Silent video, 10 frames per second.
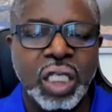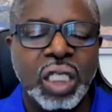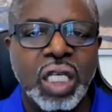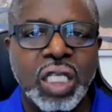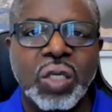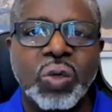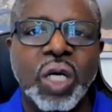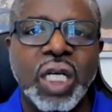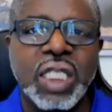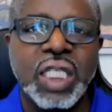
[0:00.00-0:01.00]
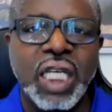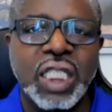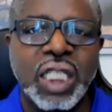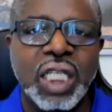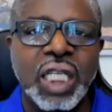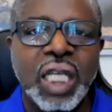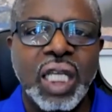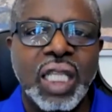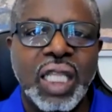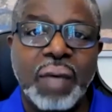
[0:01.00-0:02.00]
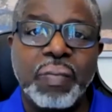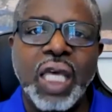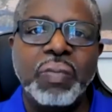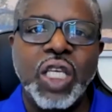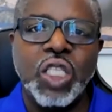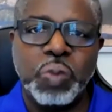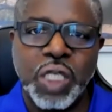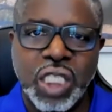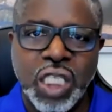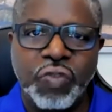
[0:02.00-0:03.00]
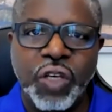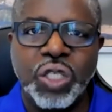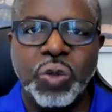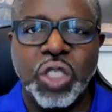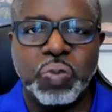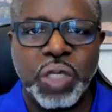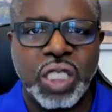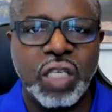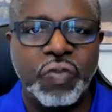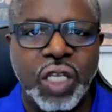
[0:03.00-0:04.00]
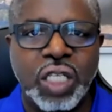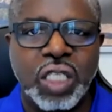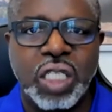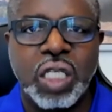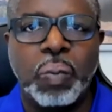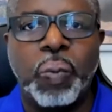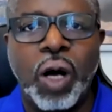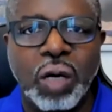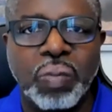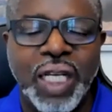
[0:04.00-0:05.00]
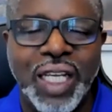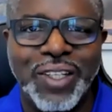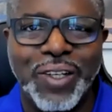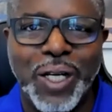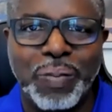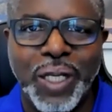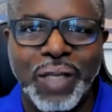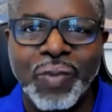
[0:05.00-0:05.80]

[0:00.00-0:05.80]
is an organization that may be specific to a specific department in your company.